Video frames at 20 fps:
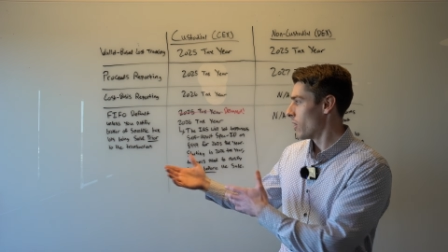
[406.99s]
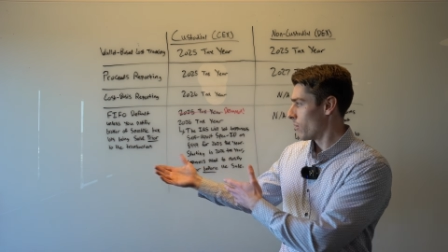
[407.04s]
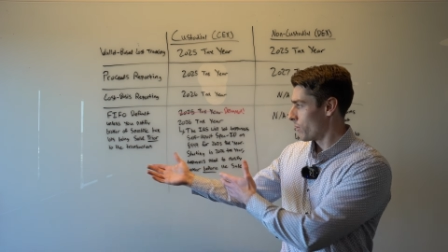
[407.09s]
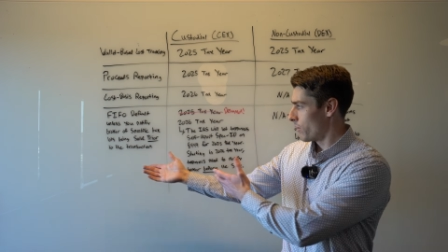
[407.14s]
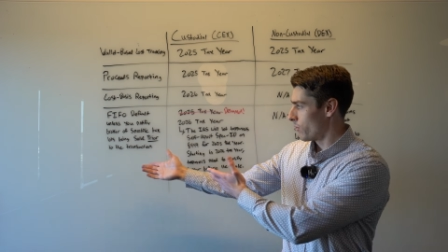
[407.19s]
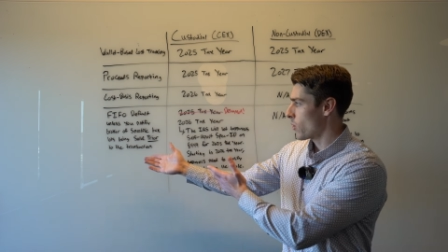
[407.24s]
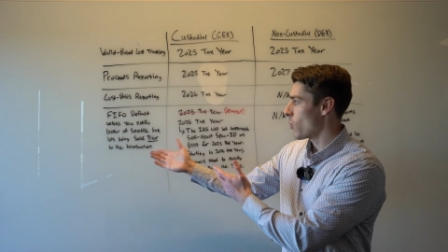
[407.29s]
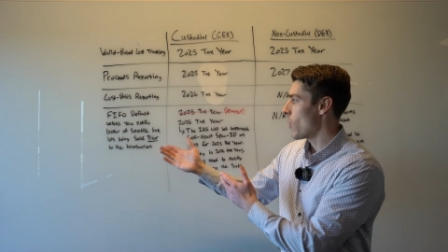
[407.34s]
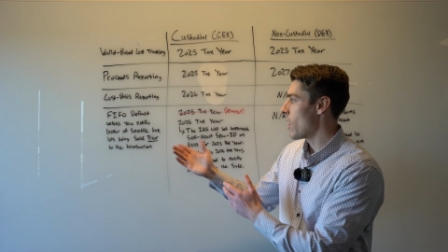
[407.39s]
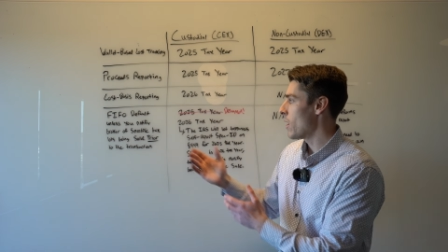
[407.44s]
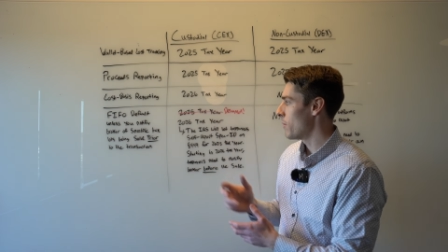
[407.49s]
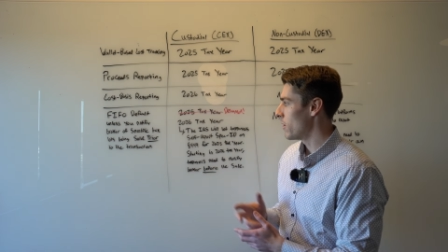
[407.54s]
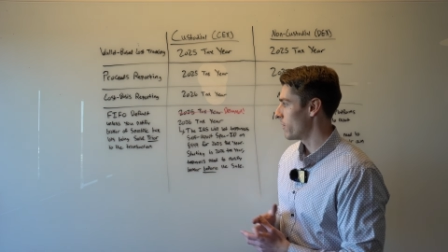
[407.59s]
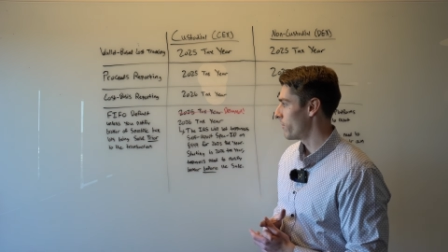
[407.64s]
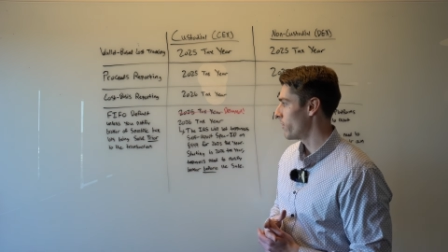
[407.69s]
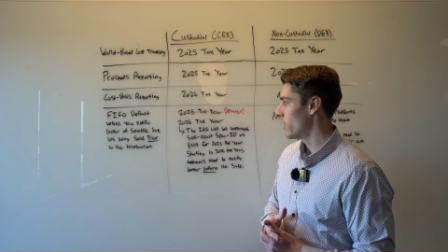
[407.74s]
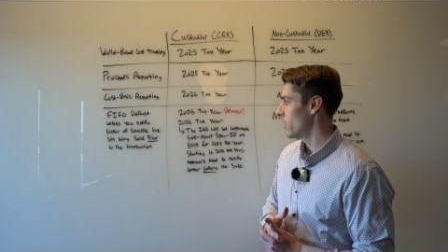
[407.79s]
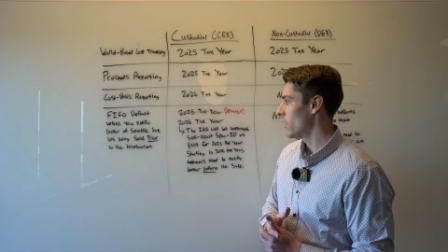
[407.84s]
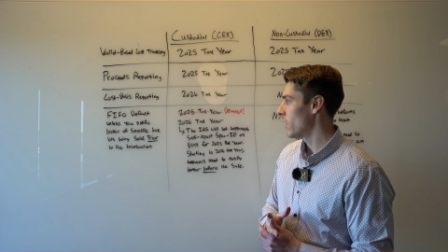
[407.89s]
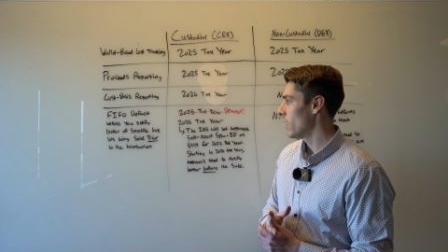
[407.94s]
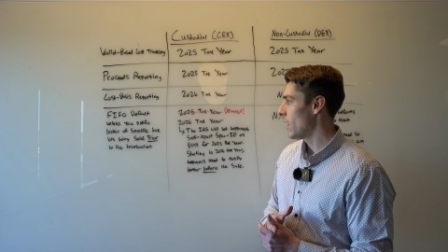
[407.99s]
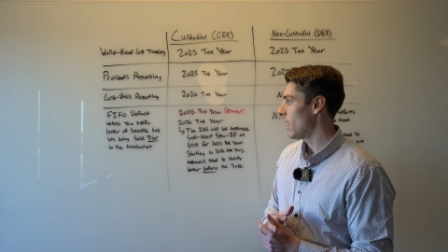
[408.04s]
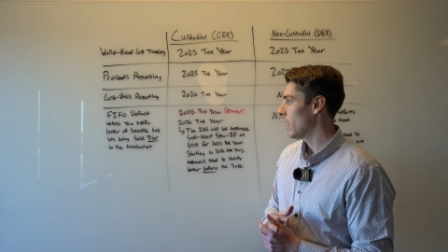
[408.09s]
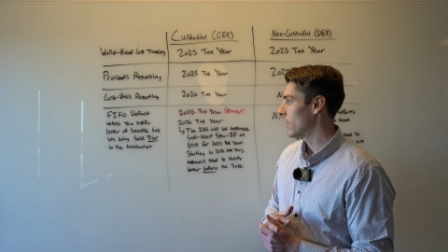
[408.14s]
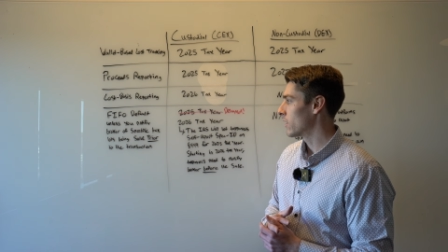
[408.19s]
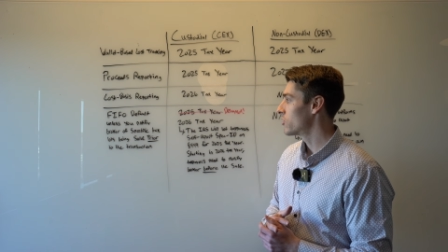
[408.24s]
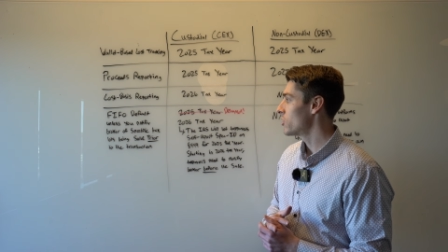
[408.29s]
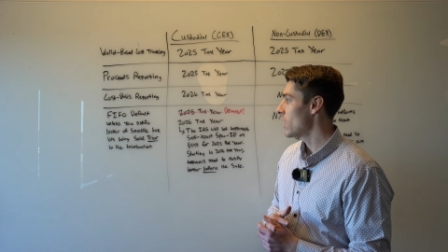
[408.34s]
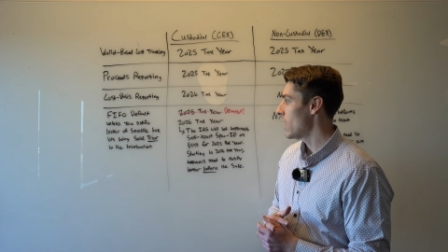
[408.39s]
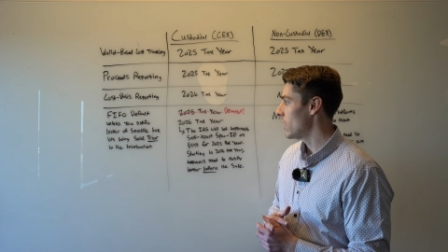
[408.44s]
requirement for
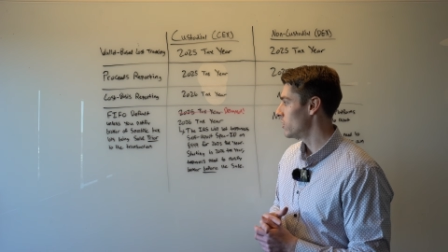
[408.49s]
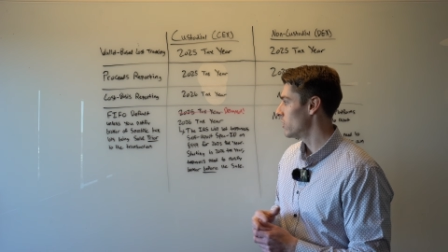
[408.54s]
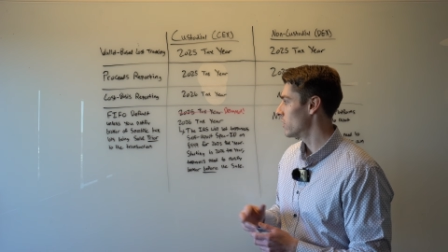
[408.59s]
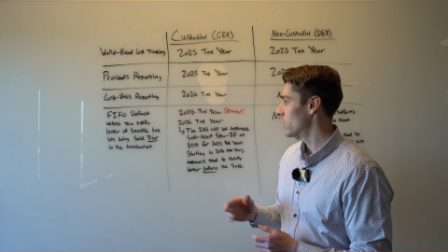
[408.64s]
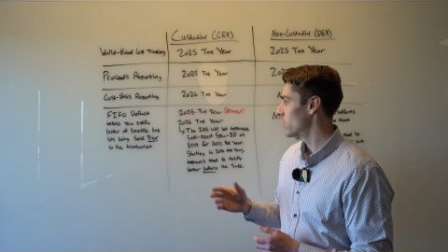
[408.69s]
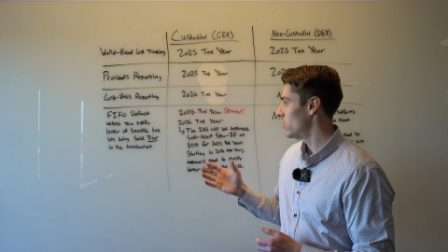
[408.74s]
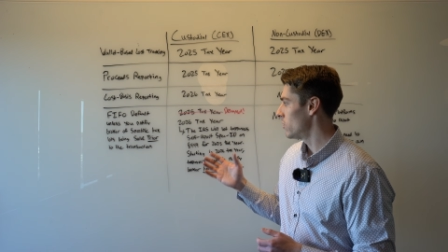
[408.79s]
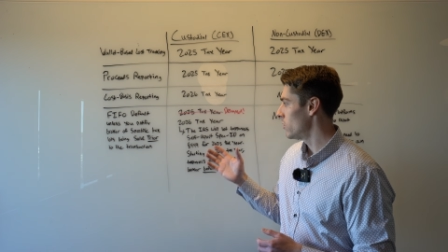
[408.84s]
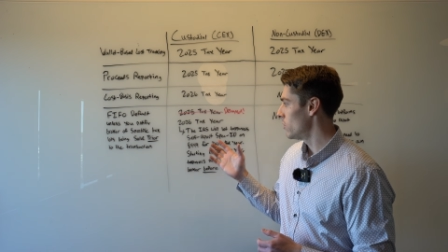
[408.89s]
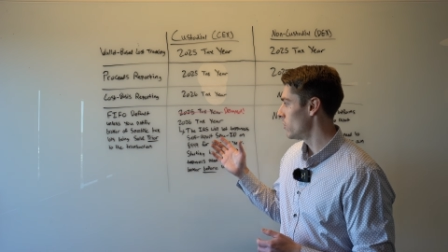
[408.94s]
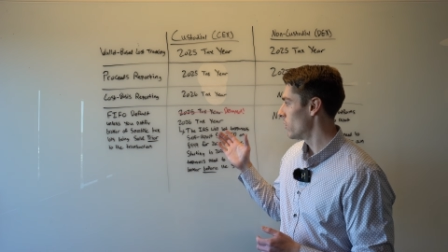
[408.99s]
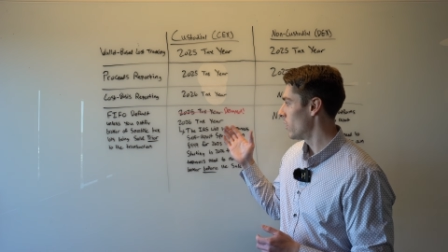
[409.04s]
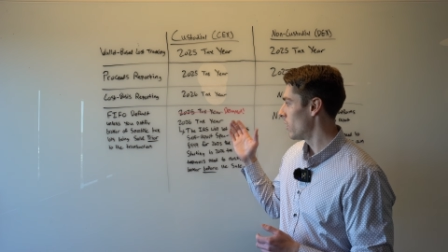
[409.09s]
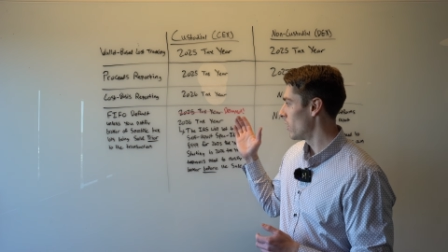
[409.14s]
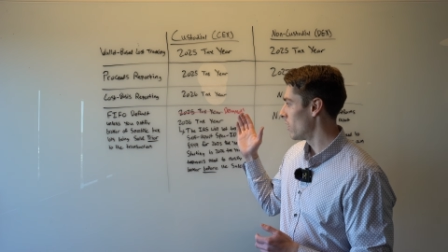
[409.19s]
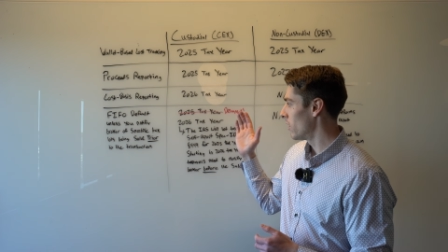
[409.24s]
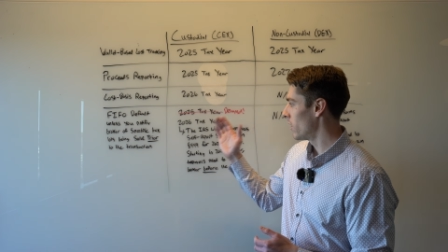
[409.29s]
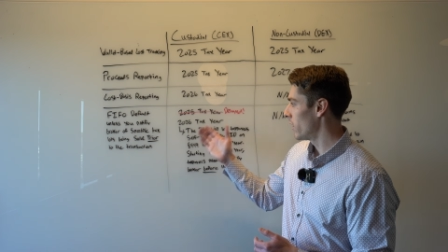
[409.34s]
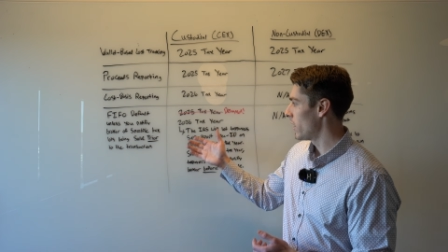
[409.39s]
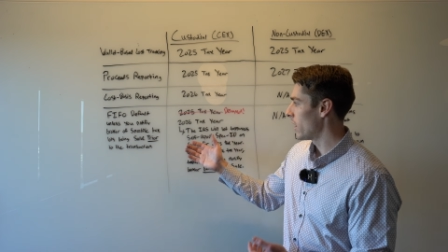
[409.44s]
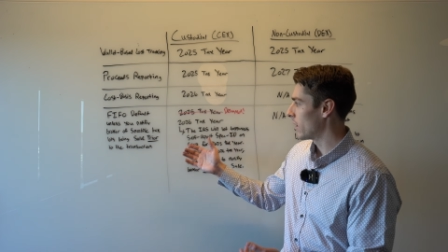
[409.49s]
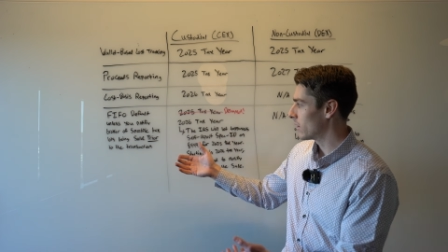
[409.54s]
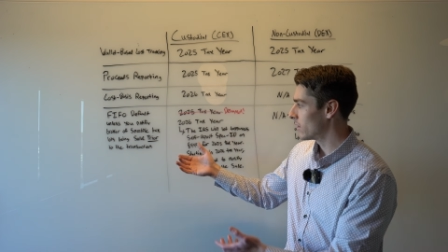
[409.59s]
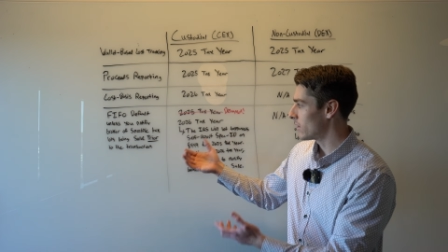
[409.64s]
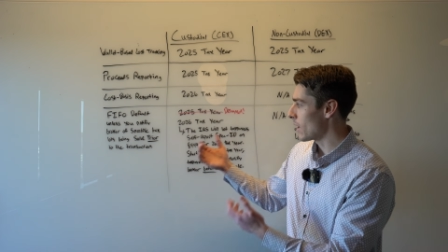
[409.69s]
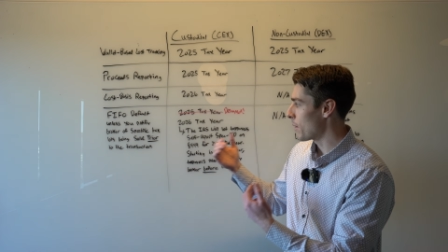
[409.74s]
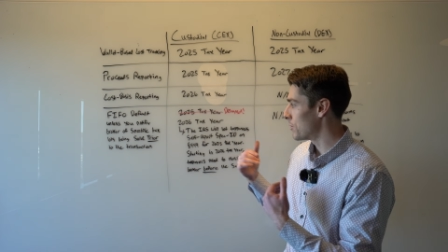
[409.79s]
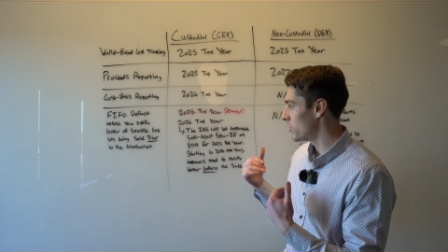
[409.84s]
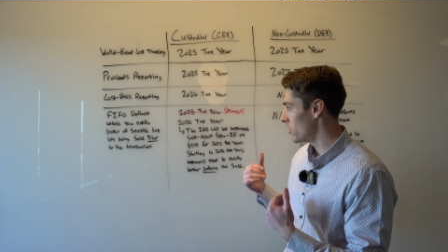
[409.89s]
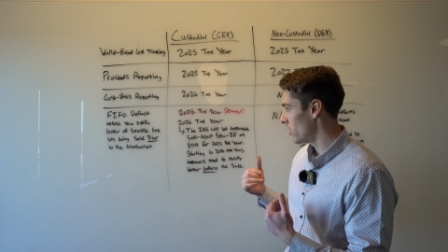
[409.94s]
exchanges to
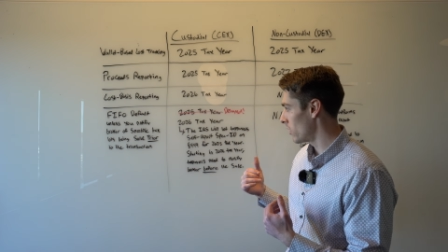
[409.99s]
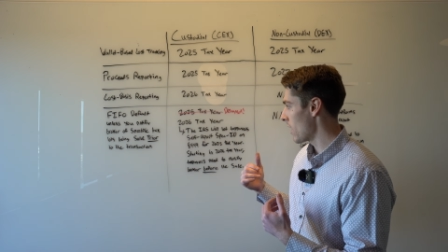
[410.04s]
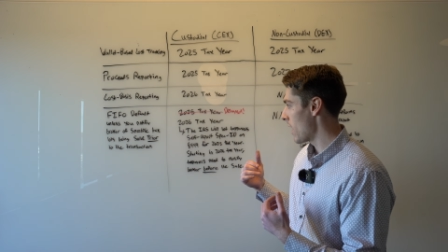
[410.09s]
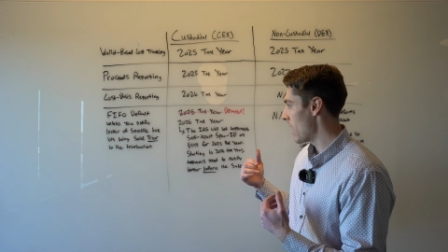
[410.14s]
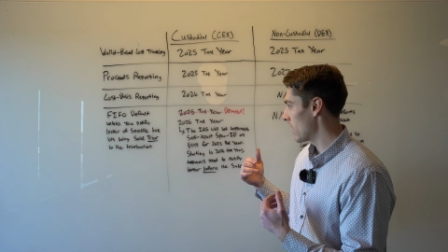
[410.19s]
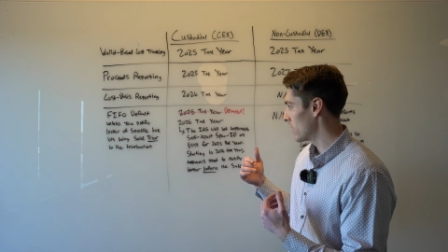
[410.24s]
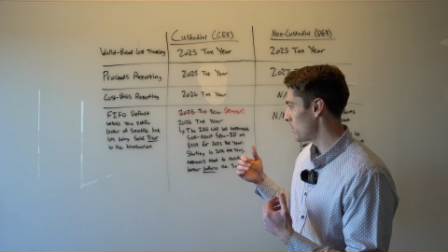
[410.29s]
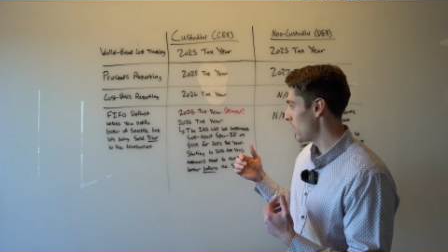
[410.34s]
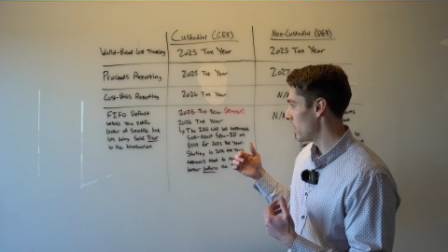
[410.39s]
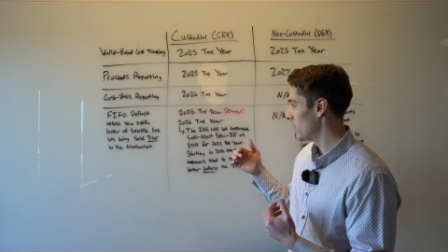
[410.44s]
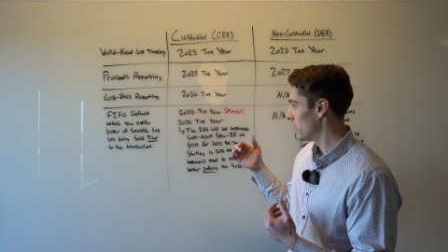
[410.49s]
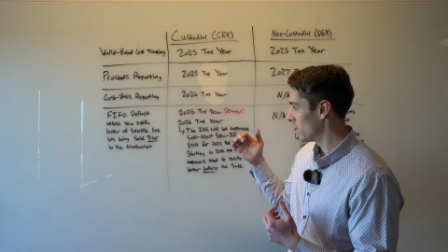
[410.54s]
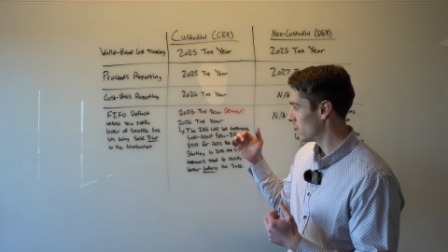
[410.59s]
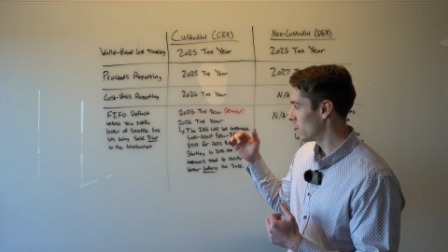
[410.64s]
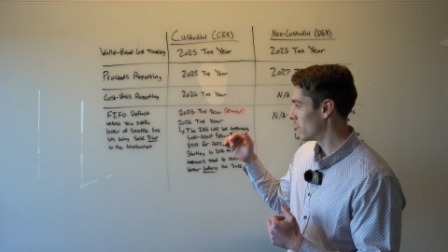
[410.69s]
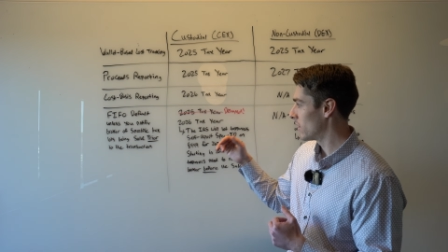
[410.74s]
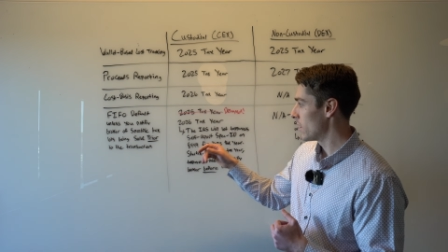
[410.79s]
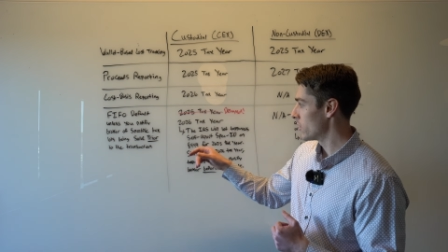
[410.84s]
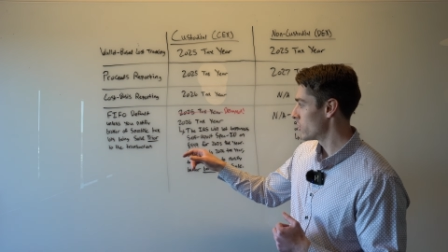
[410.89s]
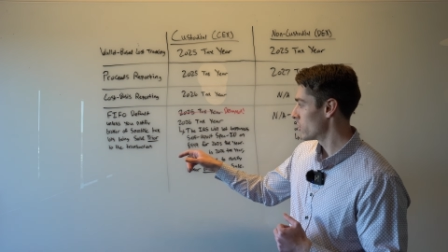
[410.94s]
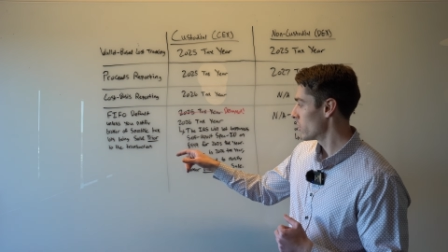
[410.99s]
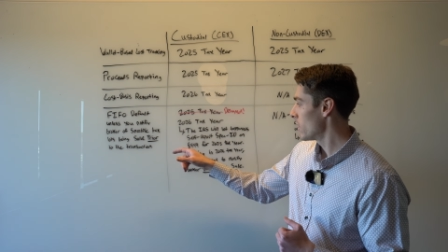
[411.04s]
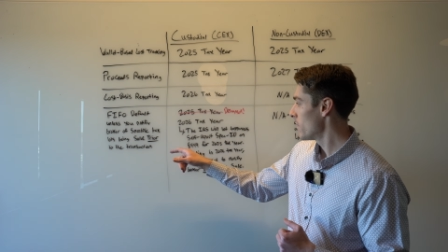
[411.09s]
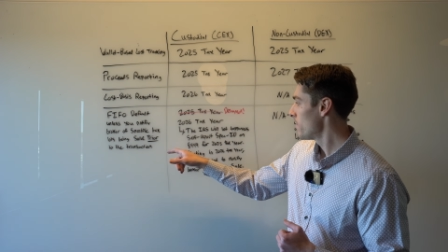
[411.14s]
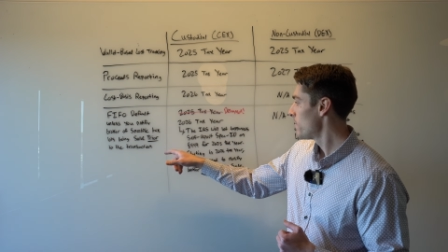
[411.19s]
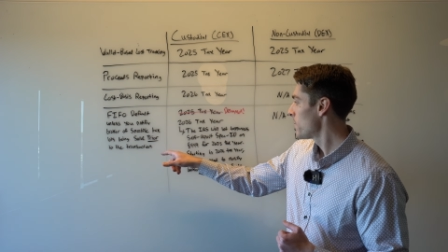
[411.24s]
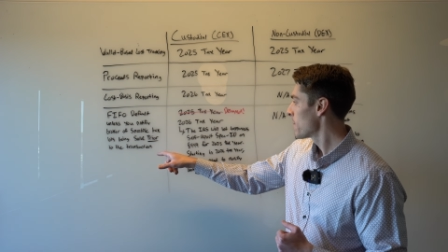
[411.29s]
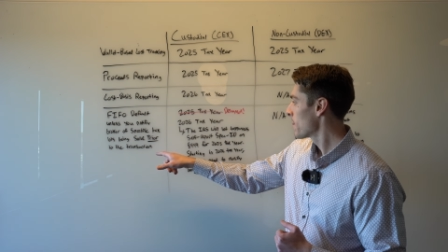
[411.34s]
accept your cost basis essentially.